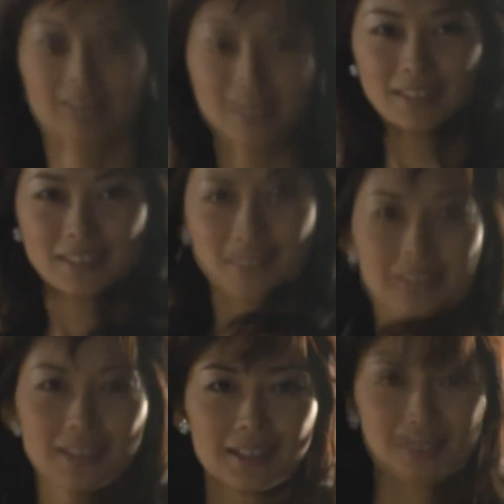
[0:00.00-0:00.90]
the goal of
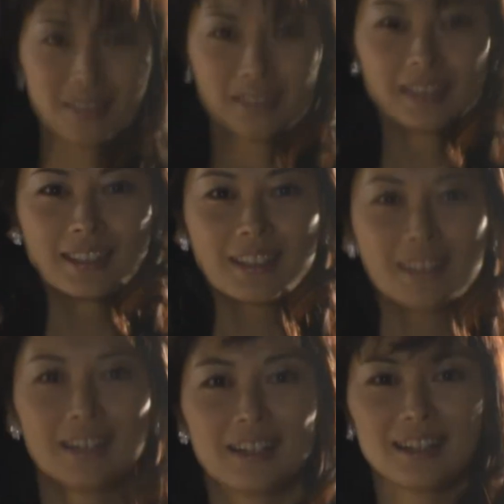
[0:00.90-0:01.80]
marriage with a beautiful
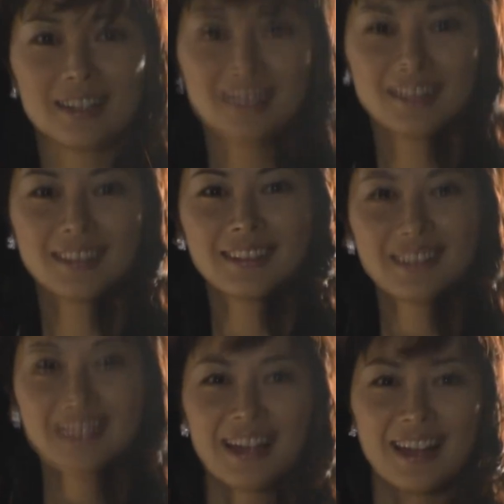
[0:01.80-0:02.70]
woman whom he
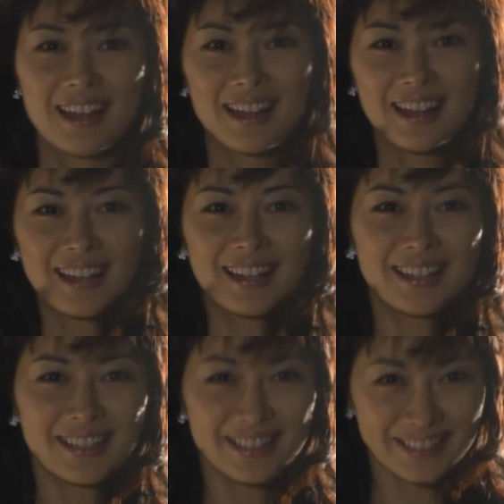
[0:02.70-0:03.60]
has first
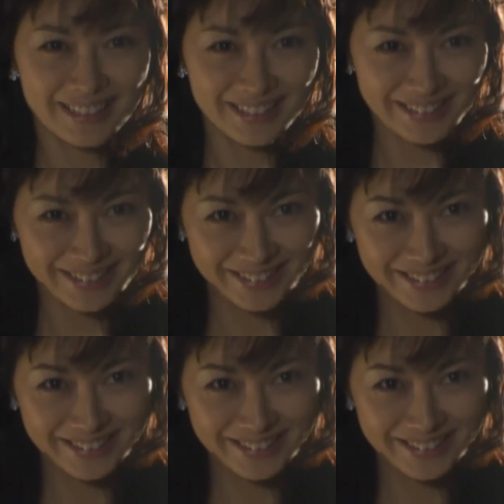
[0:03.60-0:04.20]
encountered at the train.